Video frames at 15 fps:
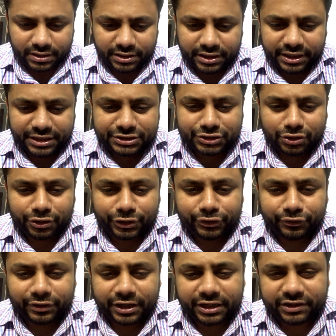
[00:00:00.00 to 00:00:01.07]
he's not
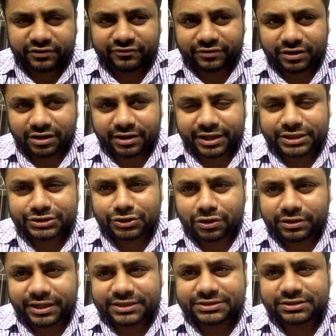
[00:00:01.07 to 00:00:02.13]
doing any work, he's
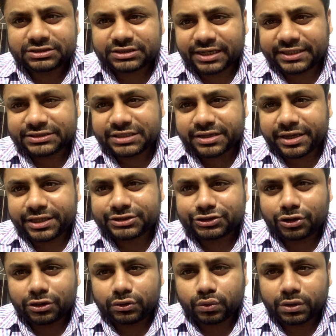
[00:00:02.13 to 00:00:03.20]
not exercising, he's
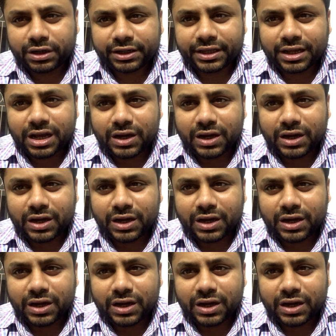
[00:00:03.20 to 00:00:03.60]
not working